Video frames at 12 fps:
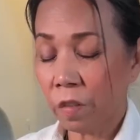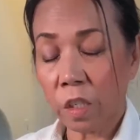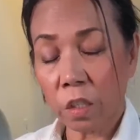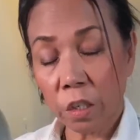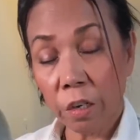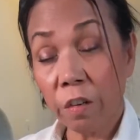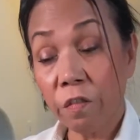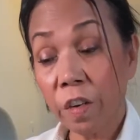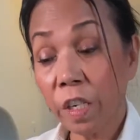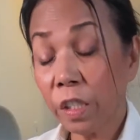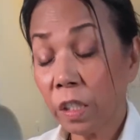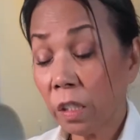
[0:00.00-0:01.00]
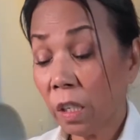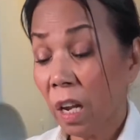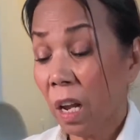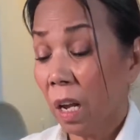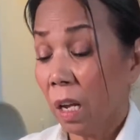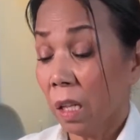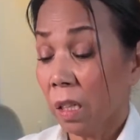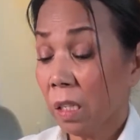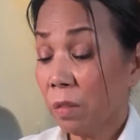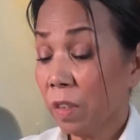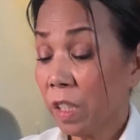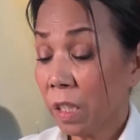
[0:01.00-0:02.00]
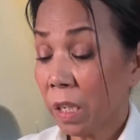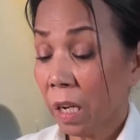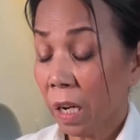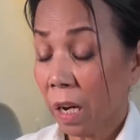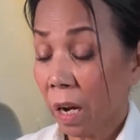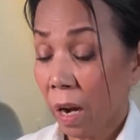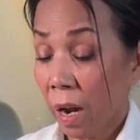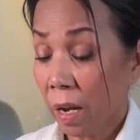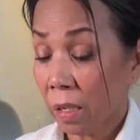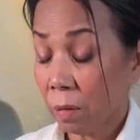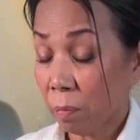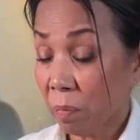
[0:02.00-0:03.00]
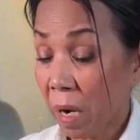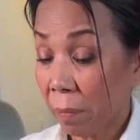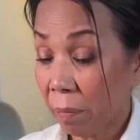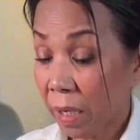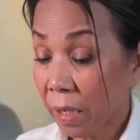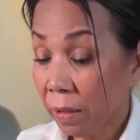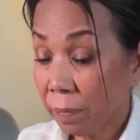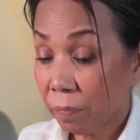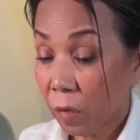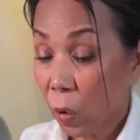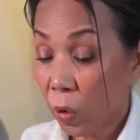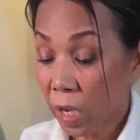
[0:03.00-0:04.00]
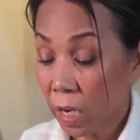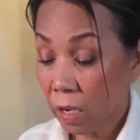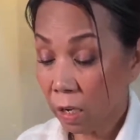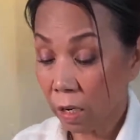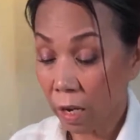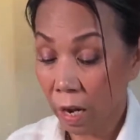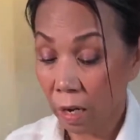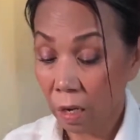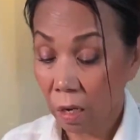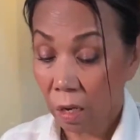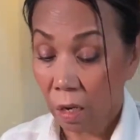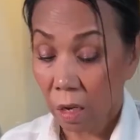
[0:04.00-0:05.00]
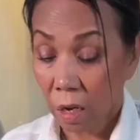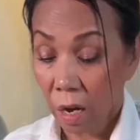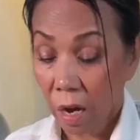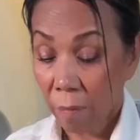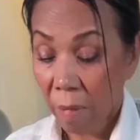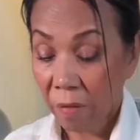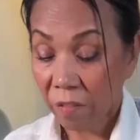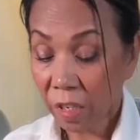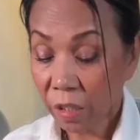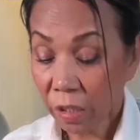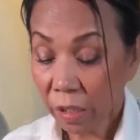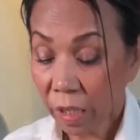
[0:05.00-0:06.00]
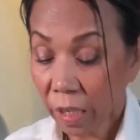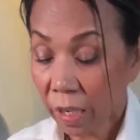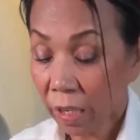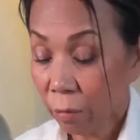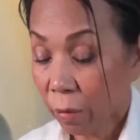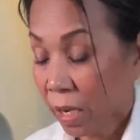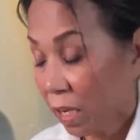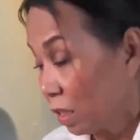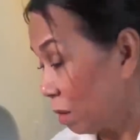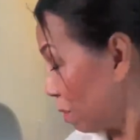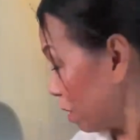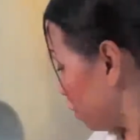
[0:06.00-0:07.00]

vegetarian version. This version here has mung bean only. Okay, and my version here, waiting to